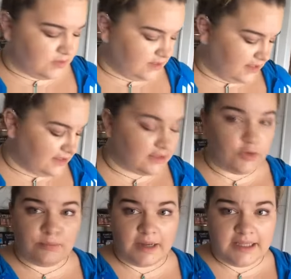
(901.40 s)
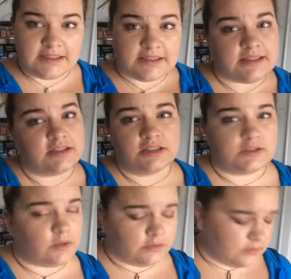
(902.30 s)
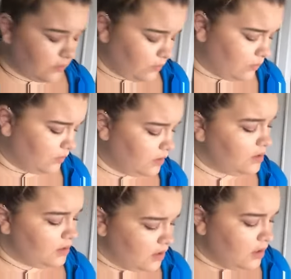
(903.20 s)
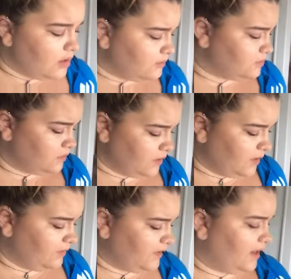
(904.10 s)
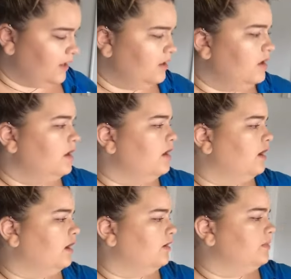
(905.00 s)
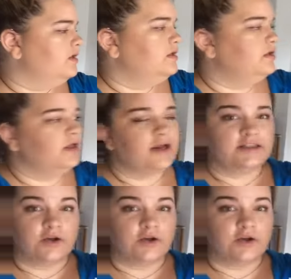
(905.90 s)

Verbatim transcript: it in like little bites and just swallow it whole. I'm doing okay with that. Um, I got